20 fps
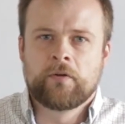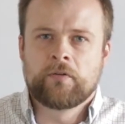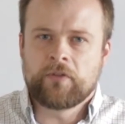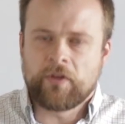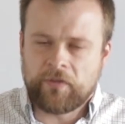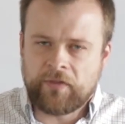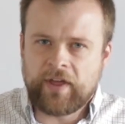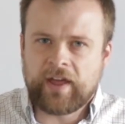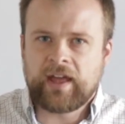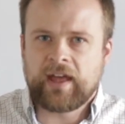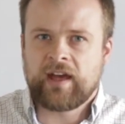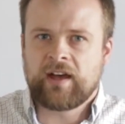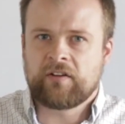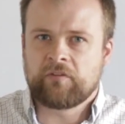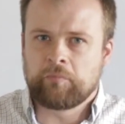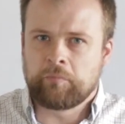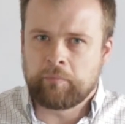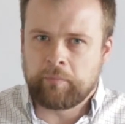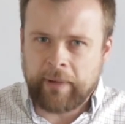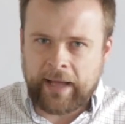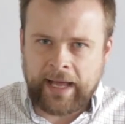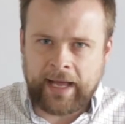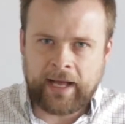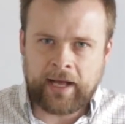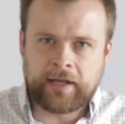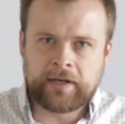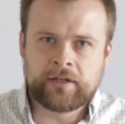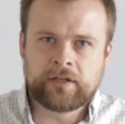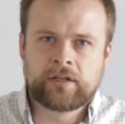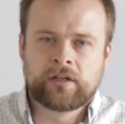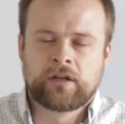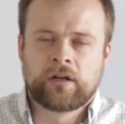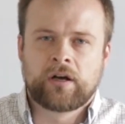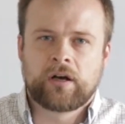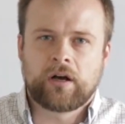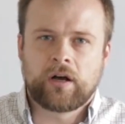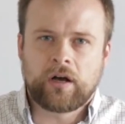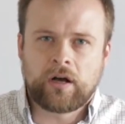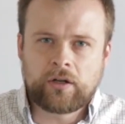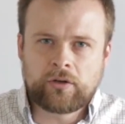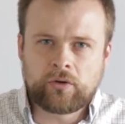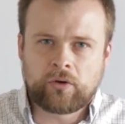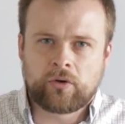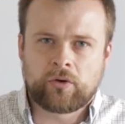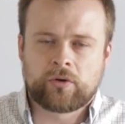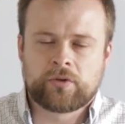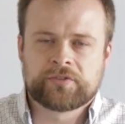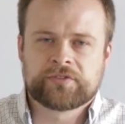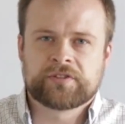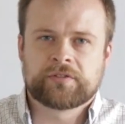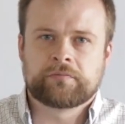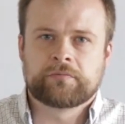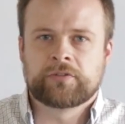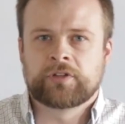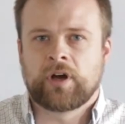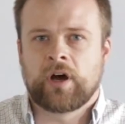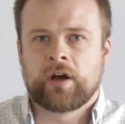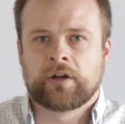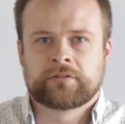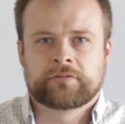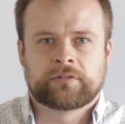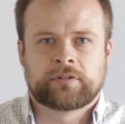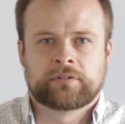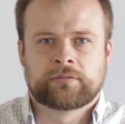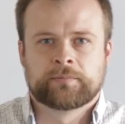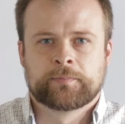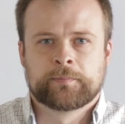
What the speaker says: that they have bad, unwholesome doctrine.